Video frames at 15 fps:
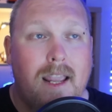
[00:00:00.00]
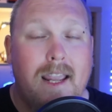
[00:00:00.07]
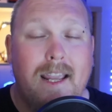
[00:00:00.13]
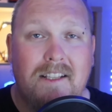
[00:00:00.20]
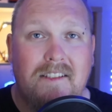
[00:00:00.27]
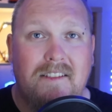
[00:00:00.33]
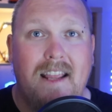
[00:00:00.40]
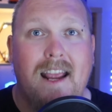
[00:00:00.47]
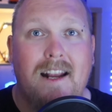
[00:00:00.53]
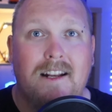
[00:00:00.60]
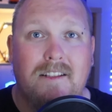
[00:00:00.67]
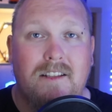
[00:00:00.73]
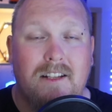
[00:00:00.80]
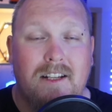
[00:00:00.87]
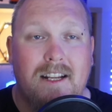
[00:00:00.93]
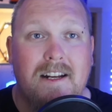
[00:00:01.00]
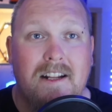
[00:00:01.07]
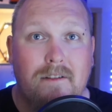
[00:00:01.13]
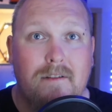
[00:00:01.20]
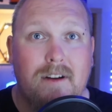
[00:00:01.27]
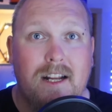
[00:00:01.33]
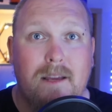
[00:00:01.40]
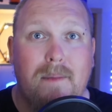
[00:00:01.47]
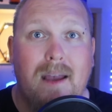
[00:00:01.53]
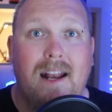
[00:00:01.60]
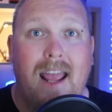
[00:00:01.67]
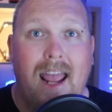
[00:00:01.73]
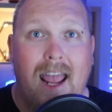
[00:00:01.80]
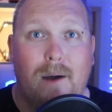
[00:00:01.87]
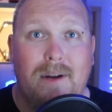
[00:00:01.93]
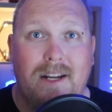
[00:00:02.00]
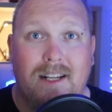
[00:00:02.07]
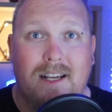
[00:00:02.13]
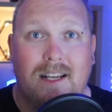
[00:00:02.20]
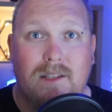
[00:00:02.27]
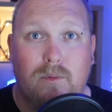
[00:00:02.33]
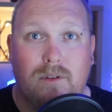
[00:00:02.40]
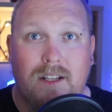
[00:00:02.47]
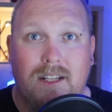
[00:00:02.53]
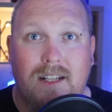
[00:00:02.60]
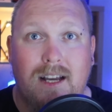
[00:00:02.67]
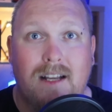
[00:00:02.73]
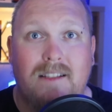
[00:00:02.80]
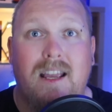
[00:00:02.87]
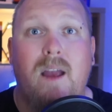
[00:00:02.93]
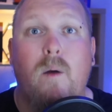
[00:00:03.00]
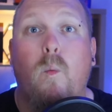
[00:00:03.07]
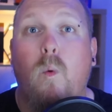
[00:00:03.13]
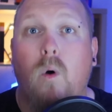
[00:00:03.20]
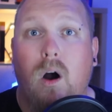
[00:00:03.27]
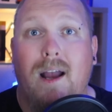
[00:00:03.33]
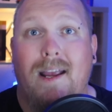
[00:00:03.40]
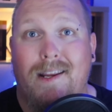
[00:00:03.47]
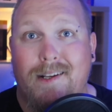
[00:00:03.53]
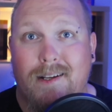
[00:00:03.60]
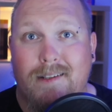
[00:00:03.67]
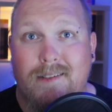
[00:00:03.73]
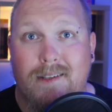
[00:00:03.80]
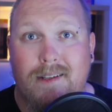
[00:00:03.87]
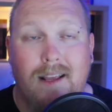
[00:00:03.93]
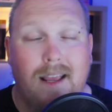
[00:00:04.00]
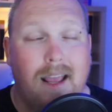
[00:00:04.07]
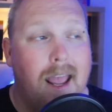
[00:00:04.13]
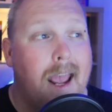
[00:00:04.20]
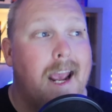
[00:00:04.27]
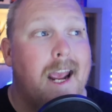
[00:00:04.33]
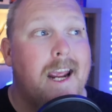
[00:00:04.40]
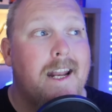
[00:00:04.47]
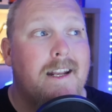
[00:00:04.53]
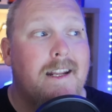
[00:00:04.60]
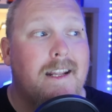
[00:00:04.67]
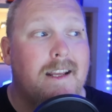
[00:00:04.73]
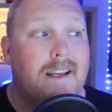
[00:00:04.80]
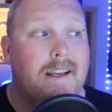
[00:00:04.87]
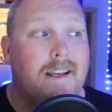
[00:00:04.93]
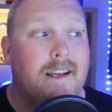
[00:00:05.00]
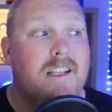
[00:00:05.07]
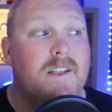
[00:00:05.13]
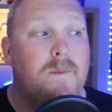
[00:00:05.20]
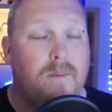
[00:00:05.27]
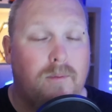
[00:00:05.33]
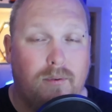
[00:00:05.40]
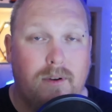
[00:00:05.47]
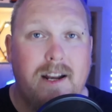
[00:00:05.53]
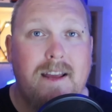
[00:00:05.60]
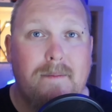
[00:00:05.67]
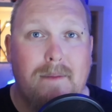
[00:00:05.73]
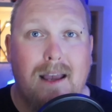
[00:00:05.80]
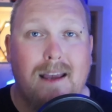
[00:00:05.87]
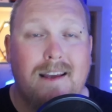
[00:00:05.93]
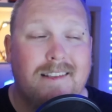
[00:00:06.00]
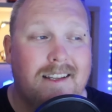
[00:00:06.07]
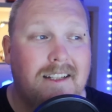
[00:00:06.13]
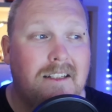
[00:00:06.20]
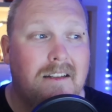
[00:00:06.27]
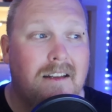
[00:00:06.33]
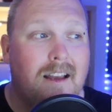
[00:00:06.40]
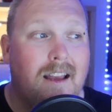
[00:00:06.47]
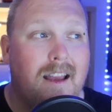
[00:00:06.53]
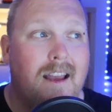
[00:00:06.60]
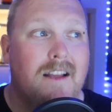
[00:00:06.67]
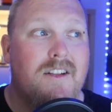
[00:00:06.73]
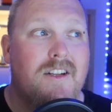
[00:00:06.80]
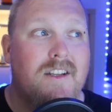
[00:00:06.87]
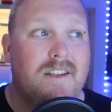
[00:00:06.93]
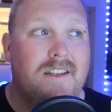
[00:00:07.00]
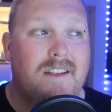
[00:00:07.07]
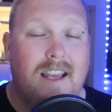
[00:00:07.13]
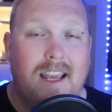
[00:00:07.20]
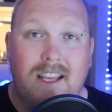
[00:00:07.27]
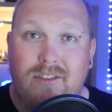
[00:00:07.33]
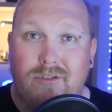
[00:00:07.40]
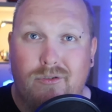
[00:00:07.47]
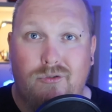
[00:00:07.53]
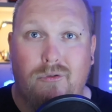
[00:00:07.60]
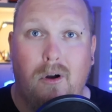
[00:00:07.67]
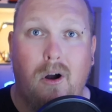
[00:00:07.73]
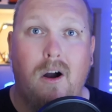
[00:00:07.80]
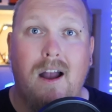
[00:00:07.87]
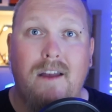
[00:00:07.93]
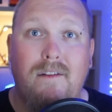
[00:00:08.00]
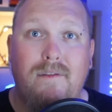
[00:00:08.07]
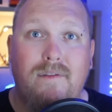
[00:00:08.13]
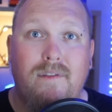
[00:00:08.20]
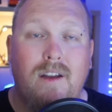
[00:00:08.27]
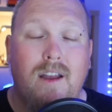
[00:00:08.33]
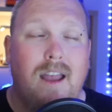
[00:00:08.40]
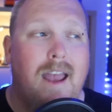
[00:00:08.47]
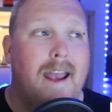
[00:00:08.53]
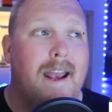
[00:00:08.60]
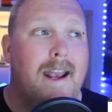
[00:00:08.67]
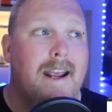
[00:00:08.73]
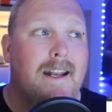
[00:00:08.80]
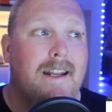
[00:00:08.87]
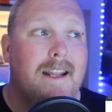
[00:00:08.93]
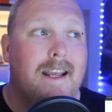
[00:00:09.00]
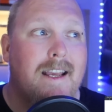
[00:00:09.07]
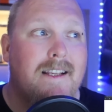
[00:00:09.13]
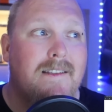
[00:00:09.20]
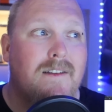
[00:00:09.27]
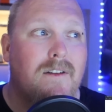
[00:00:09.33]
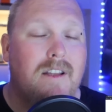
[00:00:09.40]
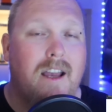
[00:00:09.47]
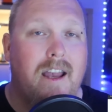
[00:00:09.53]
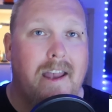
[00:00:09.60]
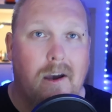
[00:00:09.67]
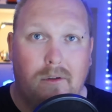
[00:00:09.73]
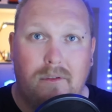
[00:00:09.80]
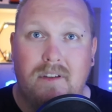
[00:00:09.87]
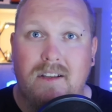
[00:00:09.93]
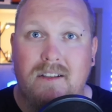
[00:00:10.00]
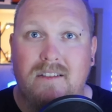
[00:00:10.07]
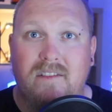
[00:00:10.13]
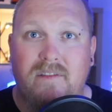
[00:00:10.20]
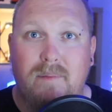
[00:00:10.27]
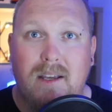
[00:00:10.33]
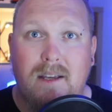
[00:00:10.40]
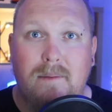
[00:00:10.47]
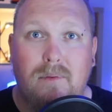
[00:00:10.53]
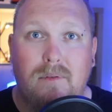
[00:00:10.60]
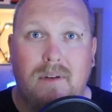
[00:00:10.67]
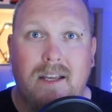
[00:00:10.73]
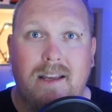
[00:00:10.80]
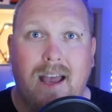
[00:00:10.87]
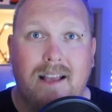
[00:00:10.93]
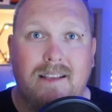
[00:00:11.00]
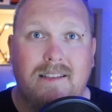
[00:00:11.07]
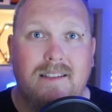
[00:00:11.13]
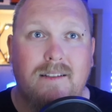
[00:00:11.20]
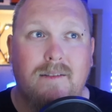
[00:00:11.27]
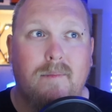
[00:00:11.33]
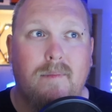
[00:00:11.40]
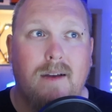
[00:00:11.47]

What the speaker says: down into the nitty gritty about how he does what he does and why he does it. And it's pretty amazing, just his drive. And he's not the healthiest of people. He has some